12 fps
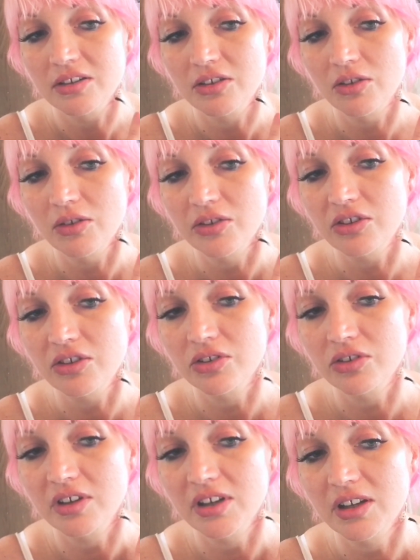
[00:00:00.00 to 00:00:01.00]
to the rest of your
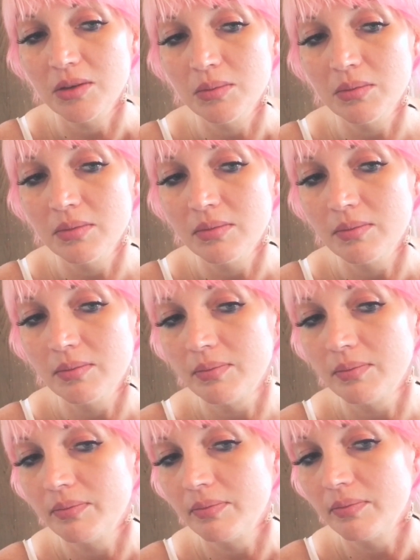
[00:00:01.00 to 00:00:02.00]
skin.
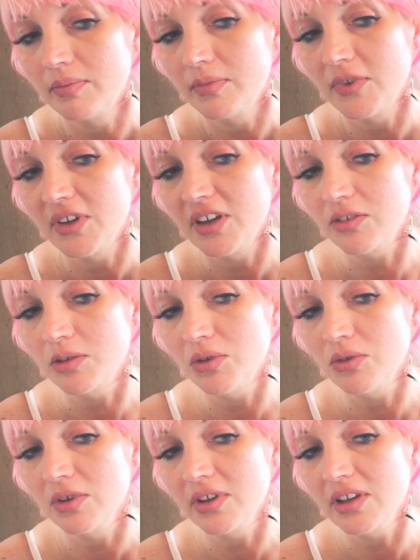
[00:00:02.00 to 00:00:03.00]
You have to be
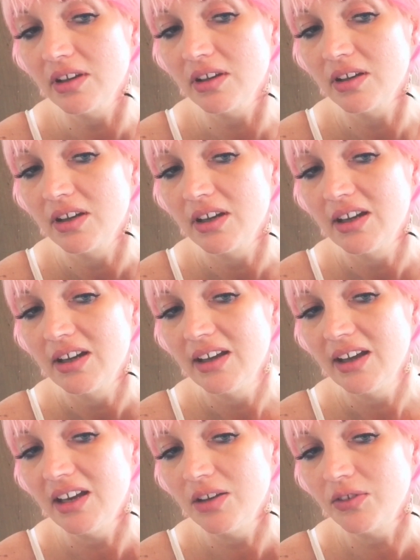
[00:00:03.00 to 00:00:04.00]
really,
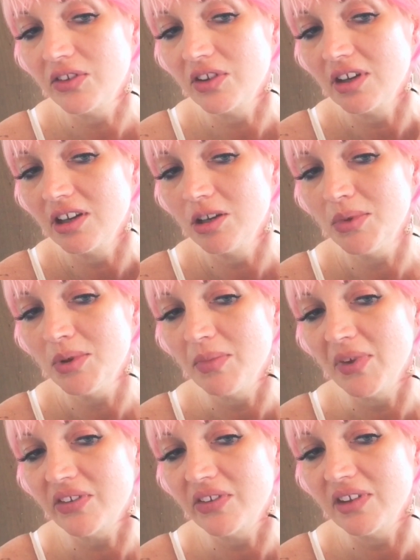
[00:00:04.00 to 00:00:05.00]
and if it's a little bit
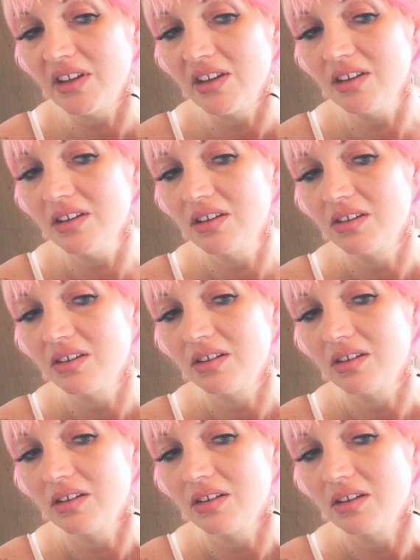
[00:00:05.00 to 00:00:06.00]
messy,
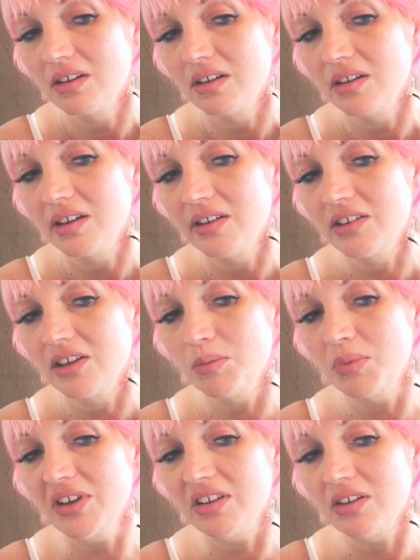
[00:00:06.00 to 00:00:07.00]
it's not a
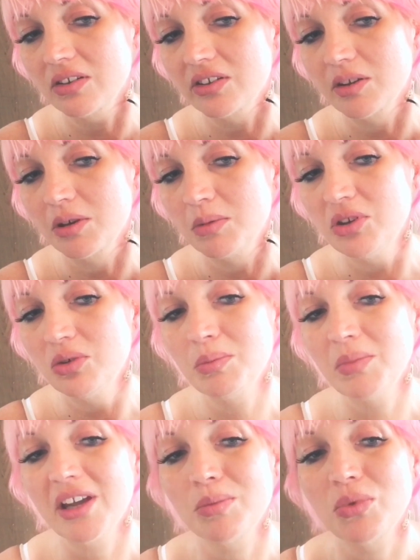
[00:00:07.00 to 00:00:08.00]
big deal because I'm going to be doing
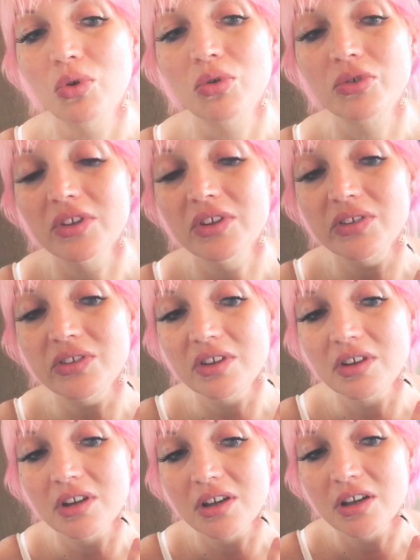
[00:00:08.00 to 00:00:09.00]
makeup over this.
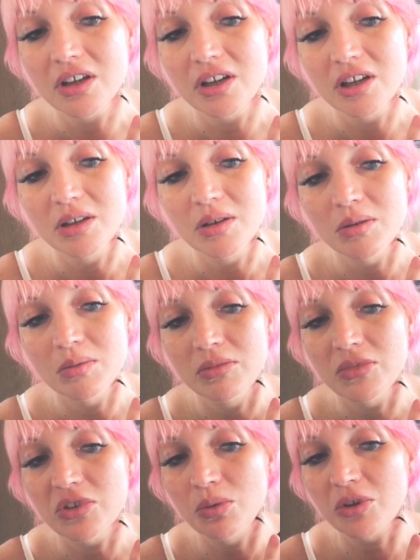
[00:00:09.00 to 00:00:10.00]

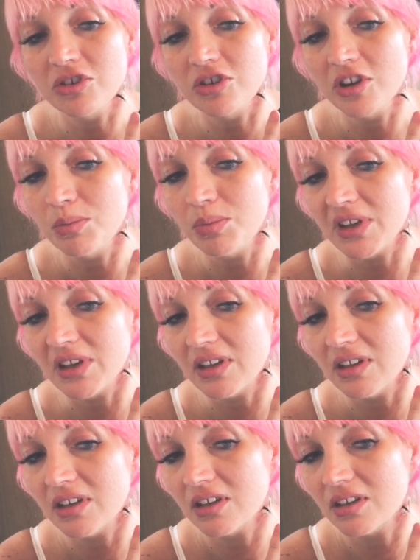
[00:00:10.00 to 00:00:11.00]
You want to try to
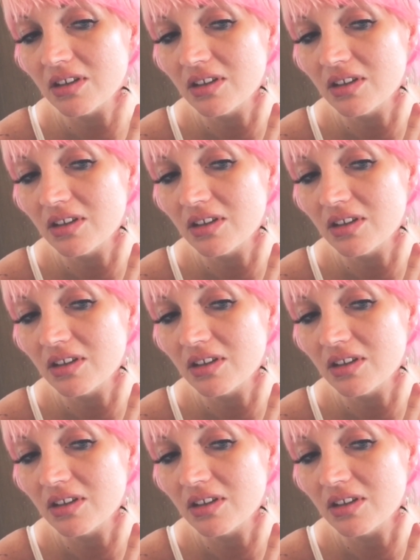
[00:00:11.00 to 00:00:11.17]
be,